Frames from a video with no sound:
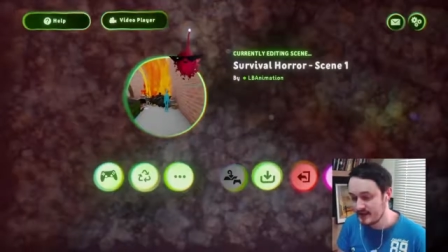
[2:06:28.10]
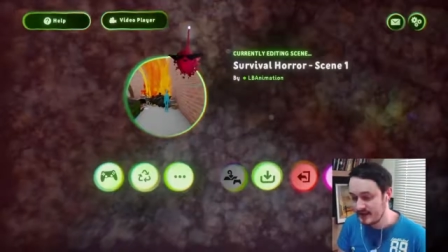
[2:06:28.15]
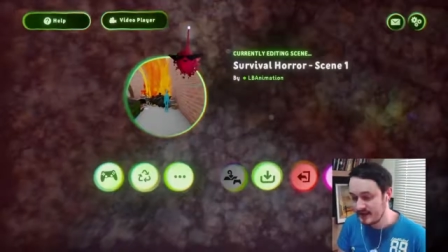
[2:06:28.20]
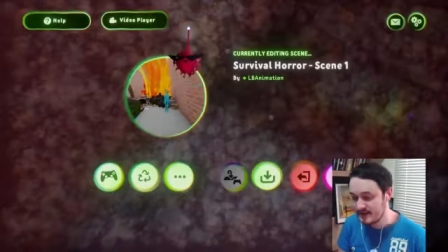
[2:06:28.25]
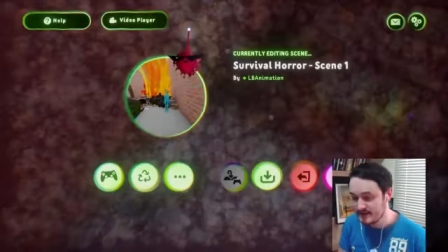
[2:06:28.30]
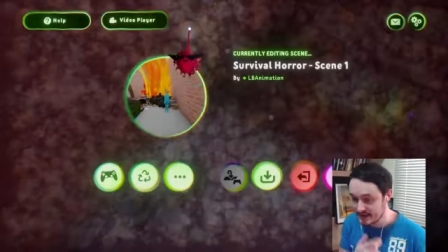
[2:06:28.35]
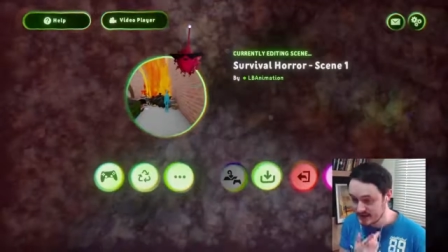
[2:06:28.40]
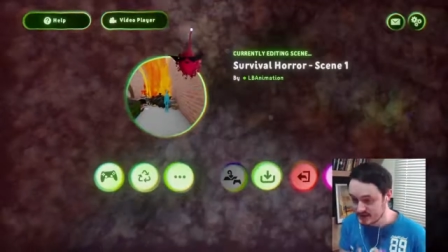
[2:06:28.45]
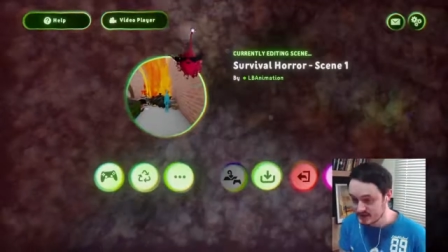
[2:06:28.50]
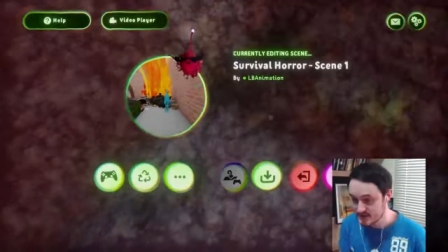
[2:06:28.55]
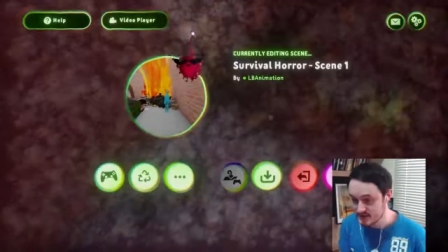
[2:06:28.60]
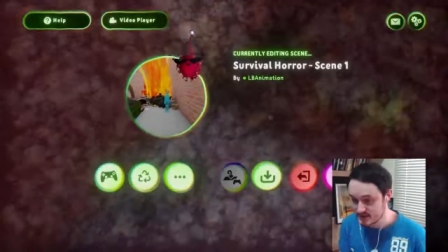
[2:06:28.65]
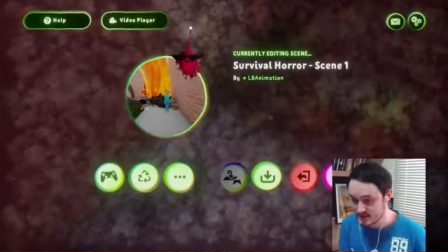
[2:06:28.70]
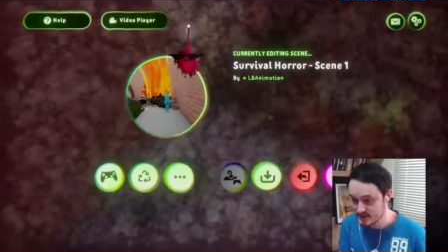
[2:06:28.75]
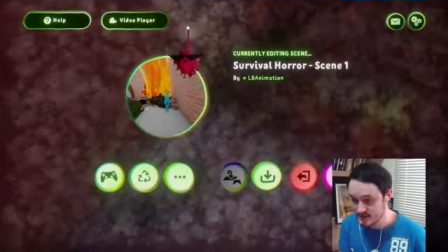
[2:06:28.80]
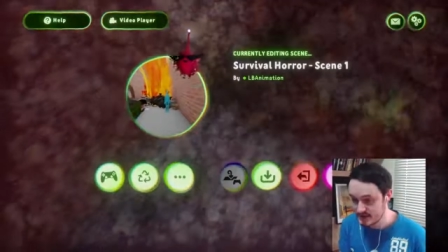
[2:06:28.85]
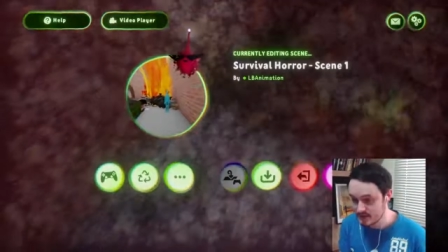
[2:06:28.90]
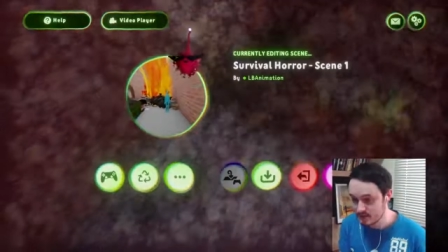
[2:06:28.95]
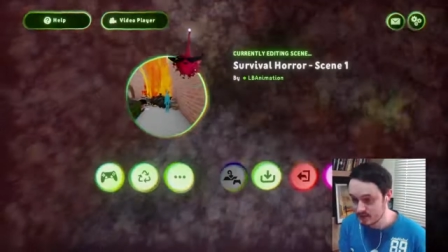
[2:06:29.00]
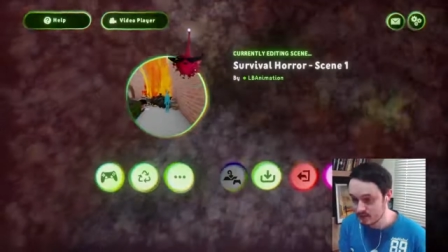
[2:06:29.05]
Next
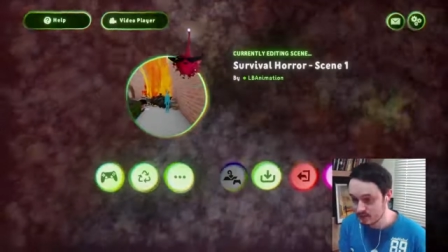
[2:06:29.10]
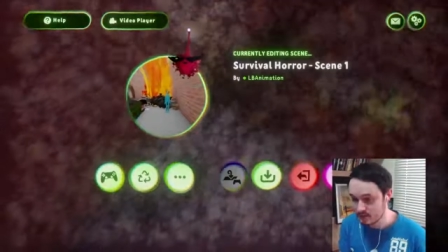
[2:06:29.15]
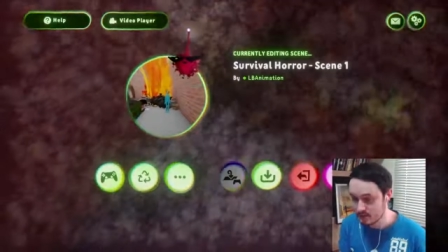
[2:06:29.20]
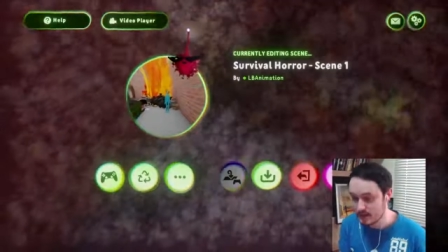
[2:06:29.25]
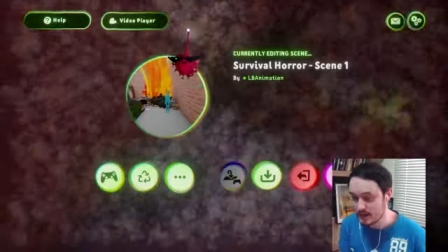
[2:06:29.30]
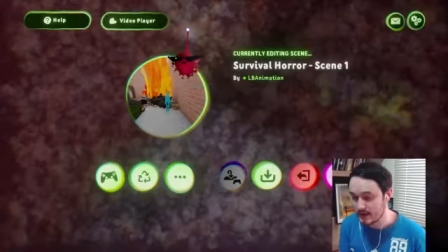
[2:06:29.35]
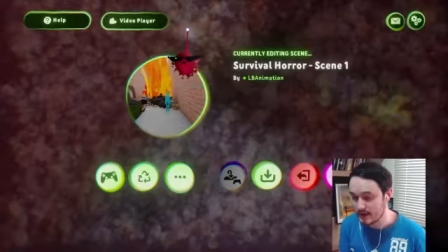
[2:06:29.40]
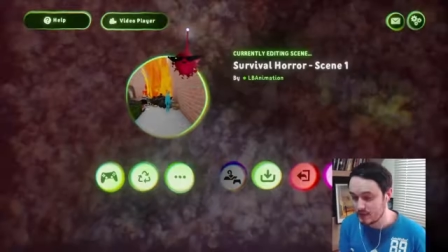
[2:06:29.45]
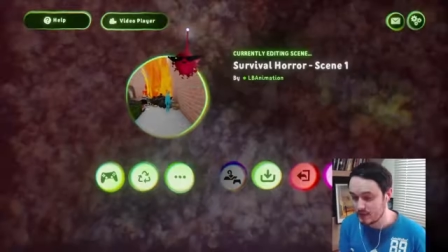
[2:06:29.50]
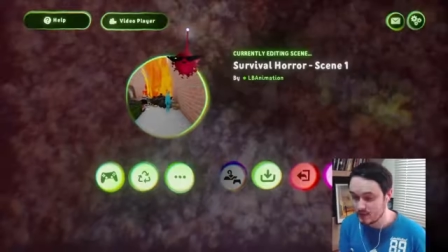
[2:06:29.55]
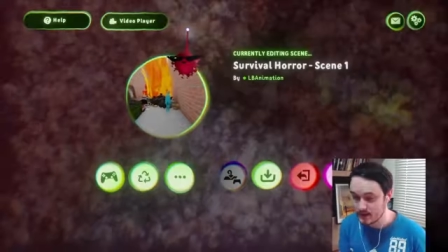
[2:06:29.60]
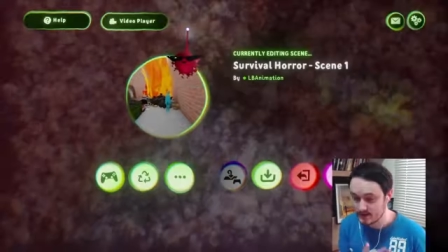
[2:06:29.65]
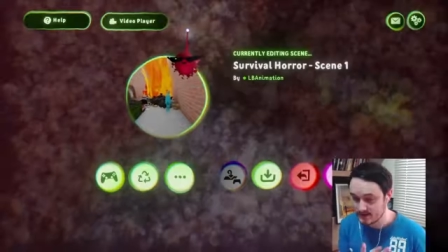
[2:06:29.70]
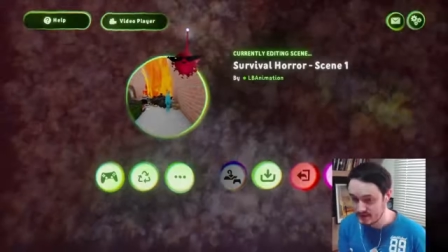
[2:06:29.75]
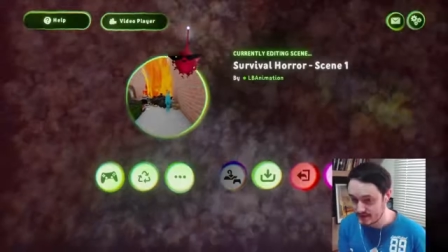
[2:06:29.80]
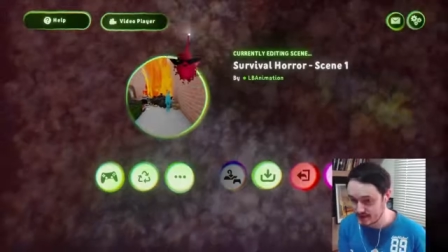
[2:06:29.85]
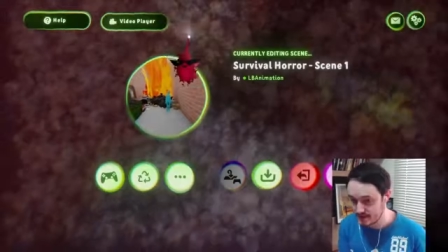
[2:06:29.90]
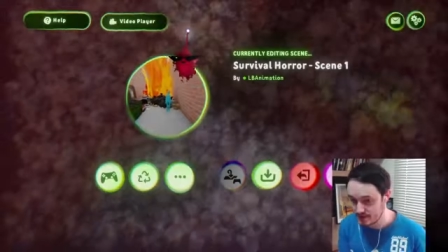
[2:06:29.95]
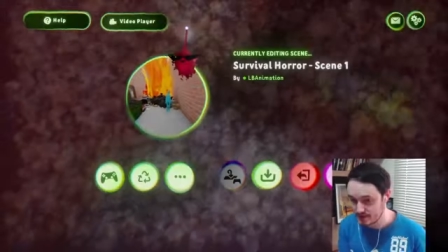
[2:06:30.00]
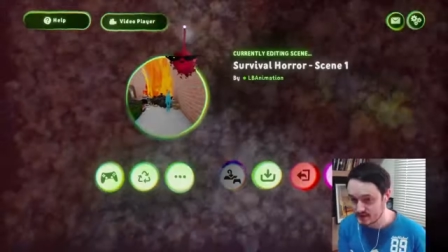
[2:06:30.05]
Thursday, we'll
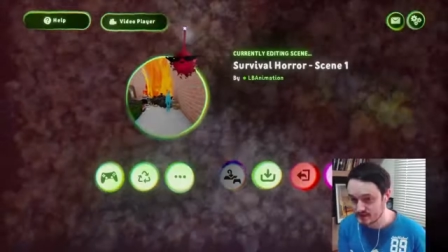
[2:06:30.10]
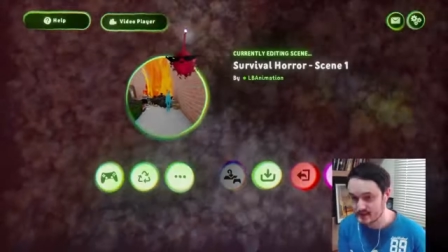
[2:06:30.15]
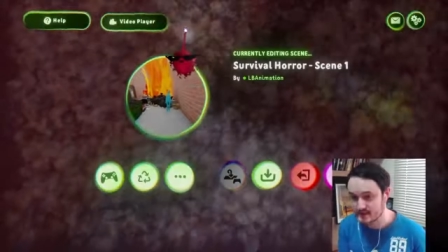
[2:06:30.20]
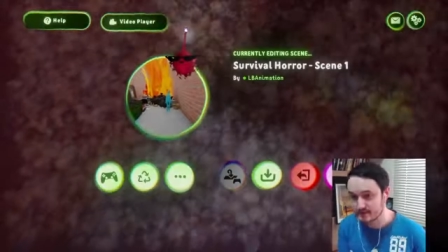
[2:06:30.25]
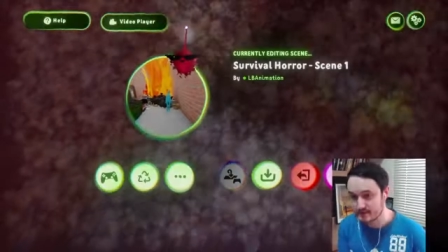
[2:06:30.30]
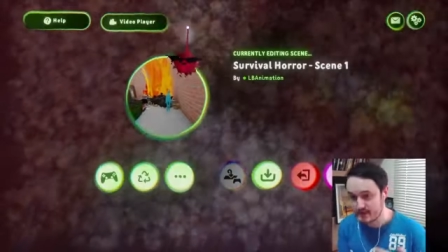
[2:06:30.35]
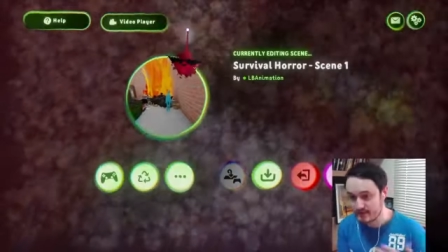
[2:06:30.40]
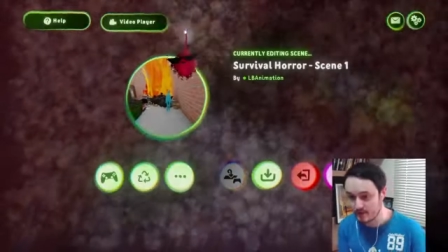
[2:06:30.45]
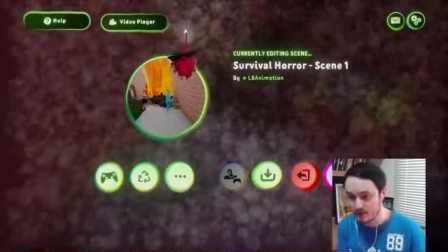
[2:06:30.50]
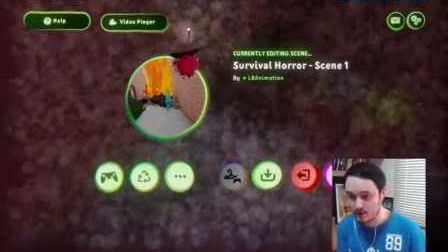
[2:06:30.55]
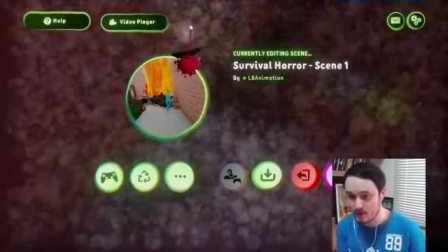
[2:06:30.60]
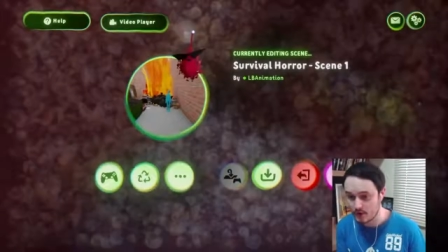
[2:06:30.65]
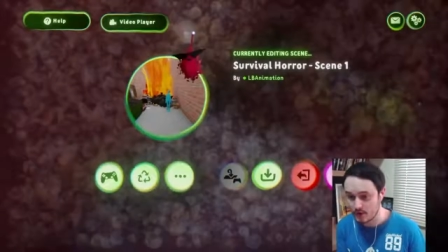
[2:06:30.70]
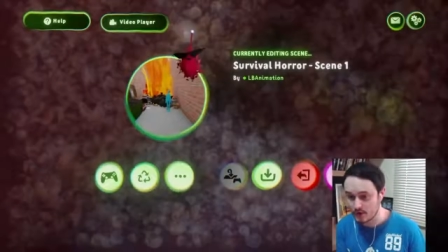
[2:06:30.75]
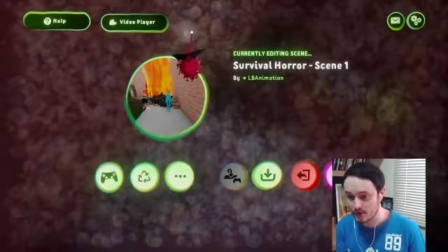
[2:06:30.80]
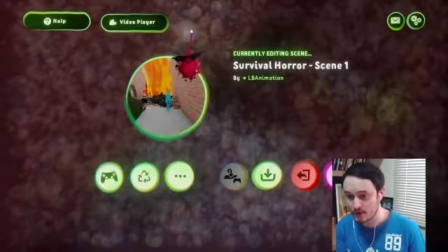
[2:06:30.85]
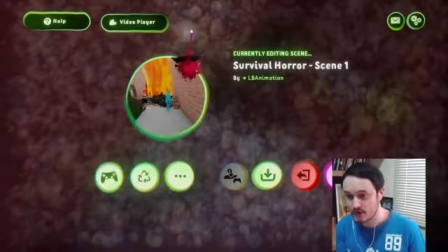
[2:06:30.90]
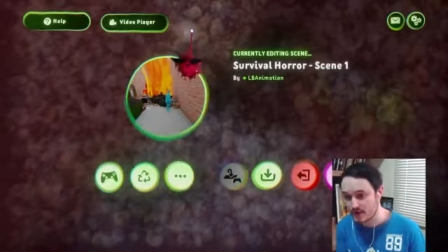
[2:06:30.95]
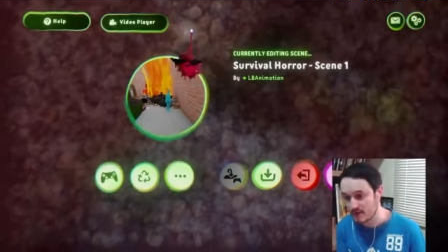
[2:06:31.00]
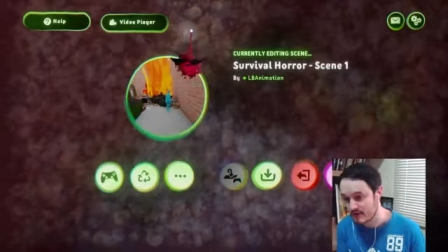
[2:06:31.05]
continue the survival
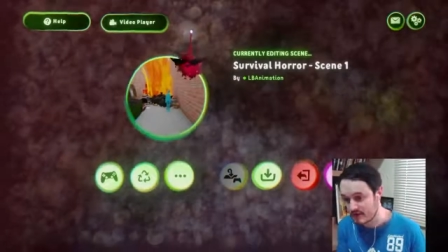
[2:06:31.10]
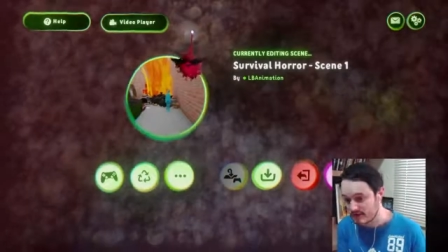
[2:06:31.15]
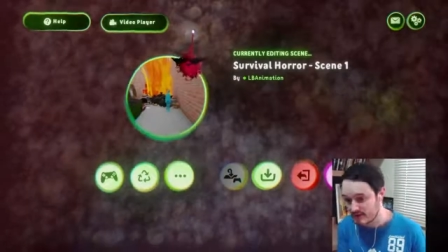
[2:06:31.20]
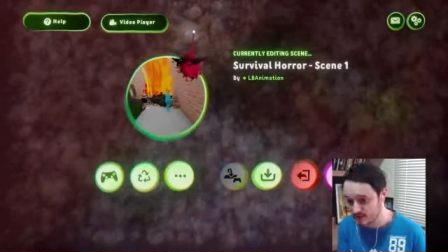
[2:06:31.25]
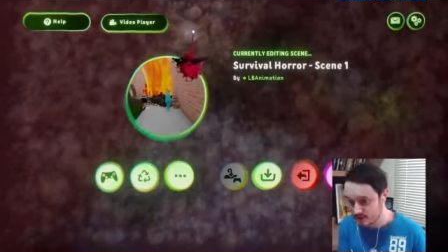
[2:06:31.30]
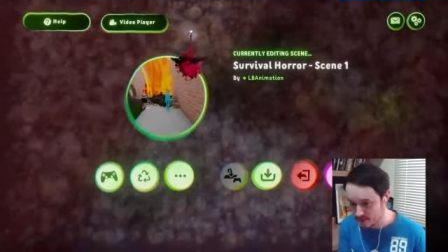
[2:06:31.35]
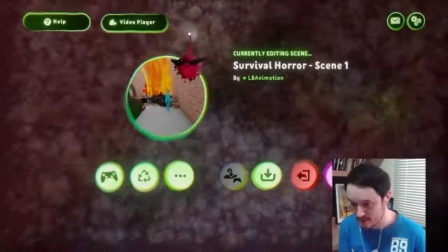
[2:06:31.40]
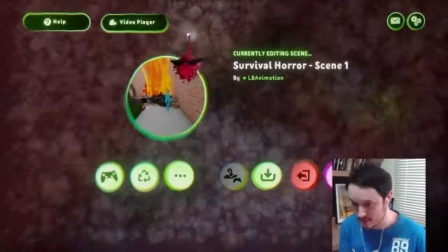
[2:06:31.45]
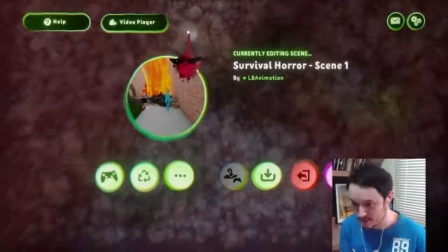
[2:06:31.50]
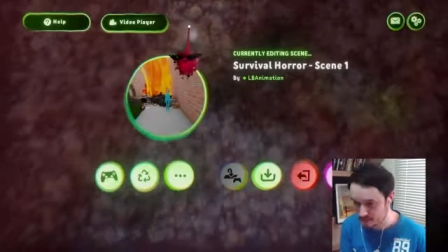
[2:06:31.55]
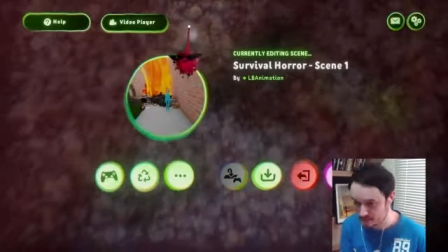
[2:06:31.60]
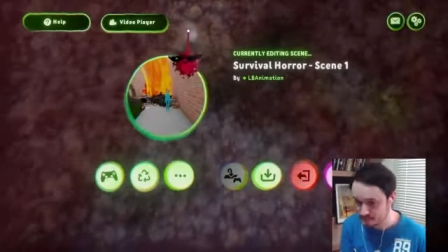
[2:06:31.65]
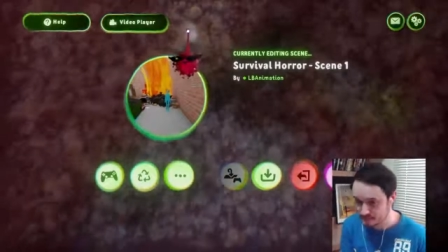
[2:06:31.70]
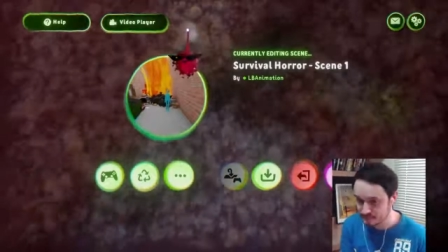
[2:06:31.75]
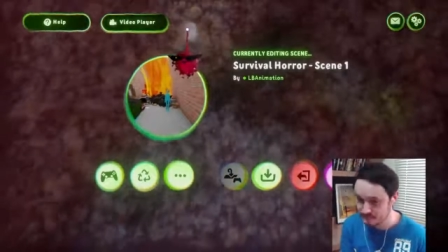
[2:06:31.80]
horror create stream.